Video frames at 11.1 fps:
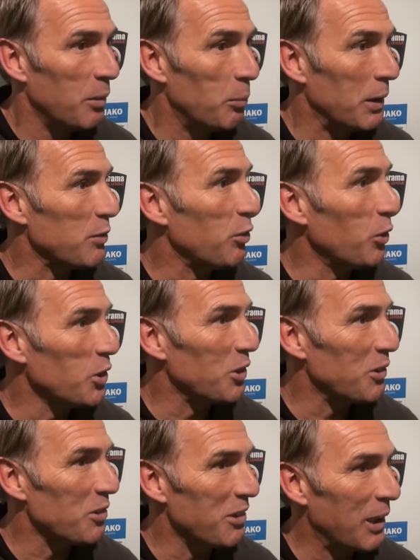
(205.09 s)
mixed
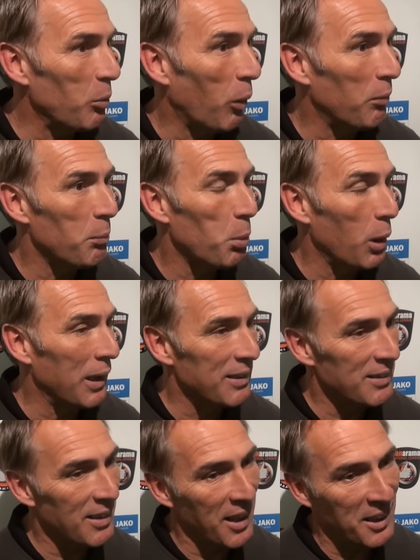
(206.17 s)
fortunes, really. One
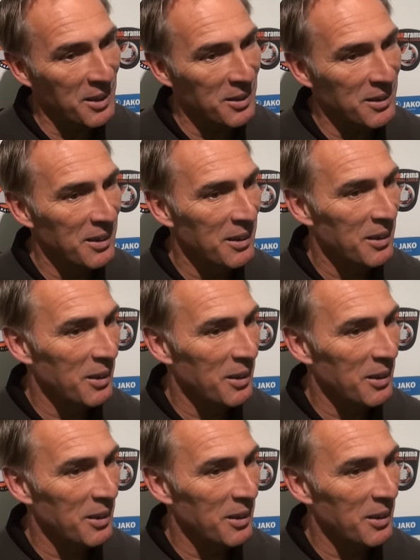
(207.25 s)
brilliant day and